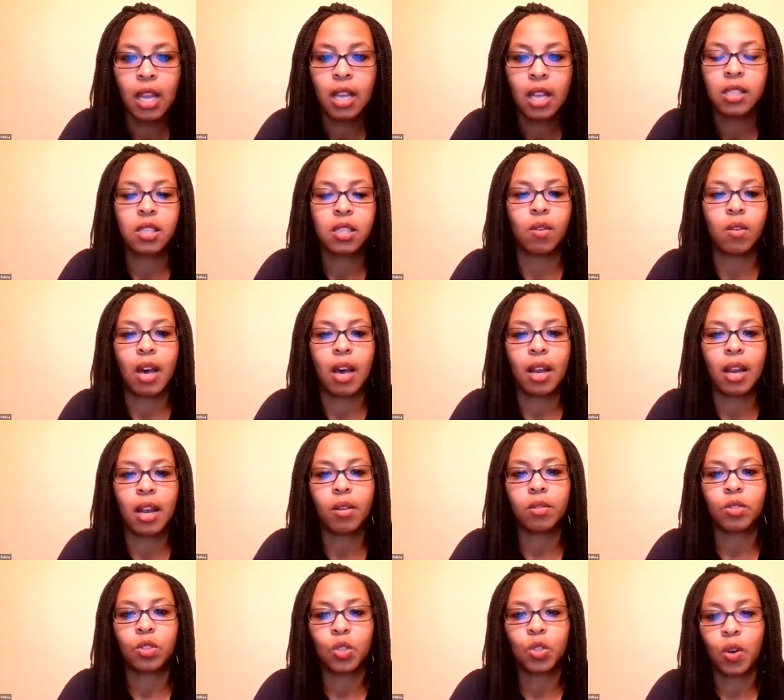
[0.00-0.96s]
So I
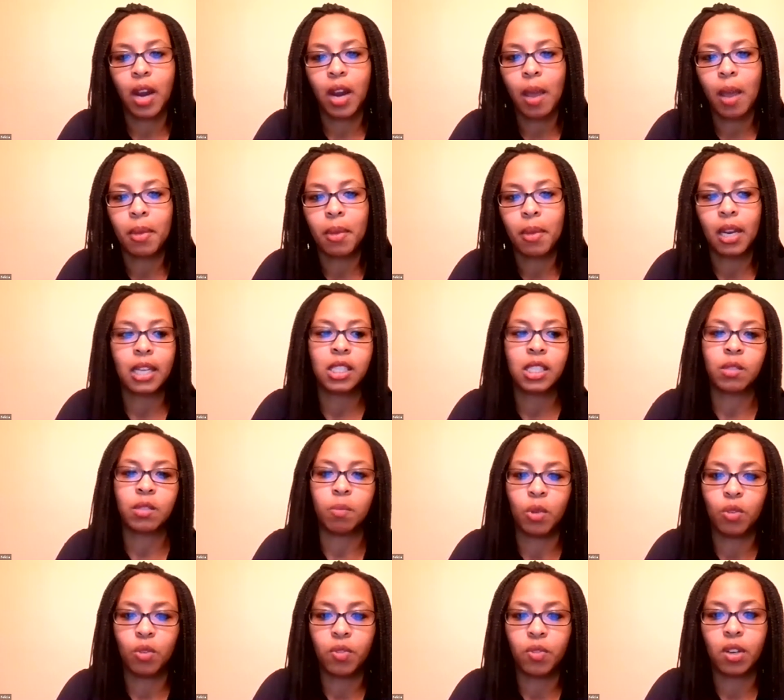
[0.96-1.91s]
don't scrap it. I just
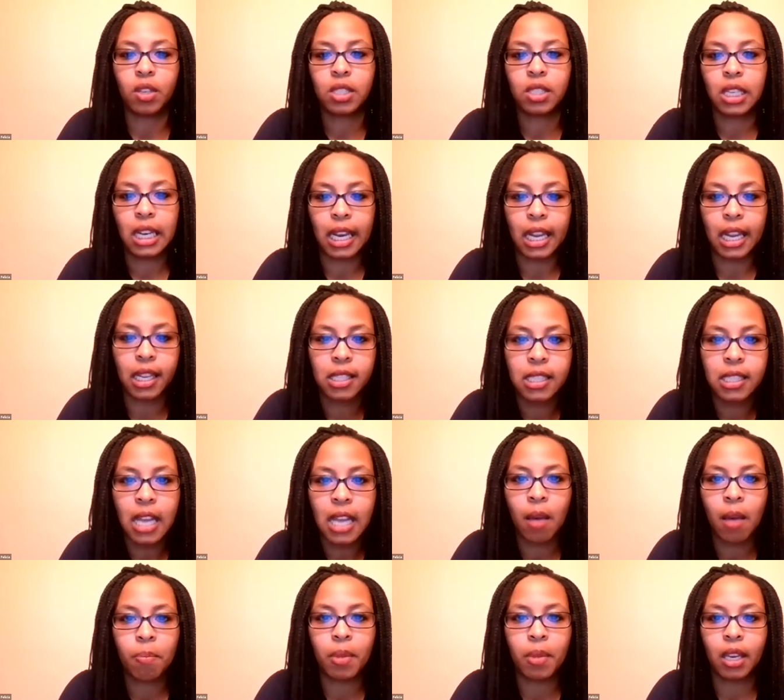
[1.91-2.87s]
move on to the next
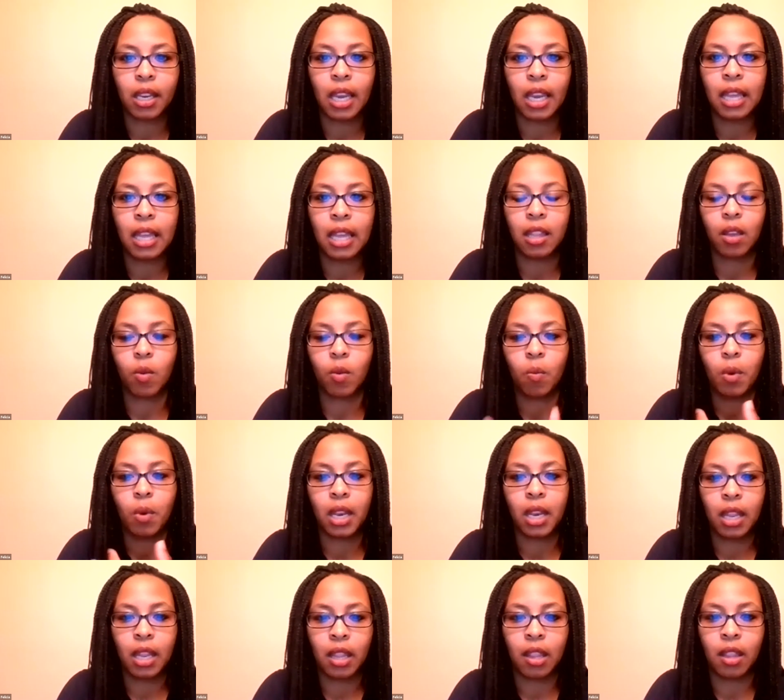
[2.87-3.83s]
topic. And then
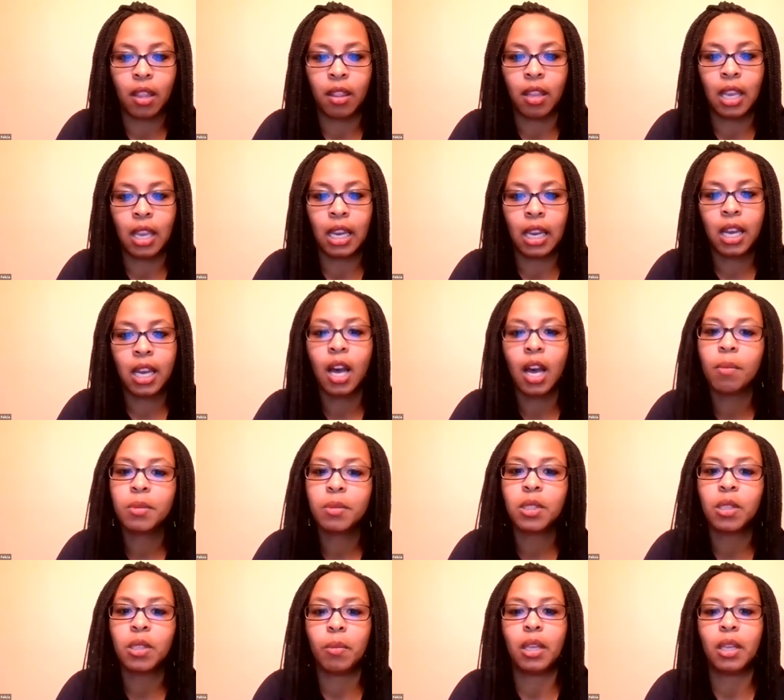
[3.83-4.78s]
when it
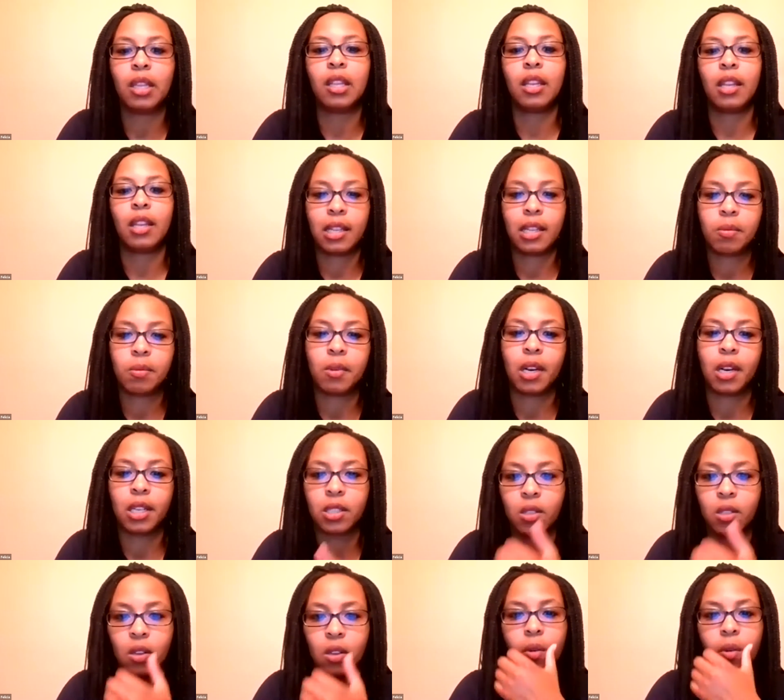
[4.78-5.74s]
comes to me, then that's when I
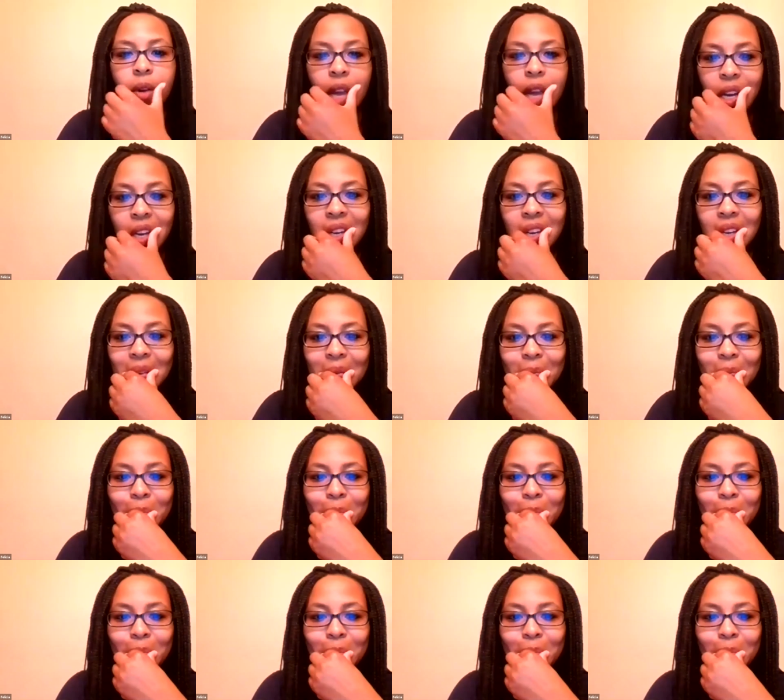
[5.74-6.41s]
start writing it.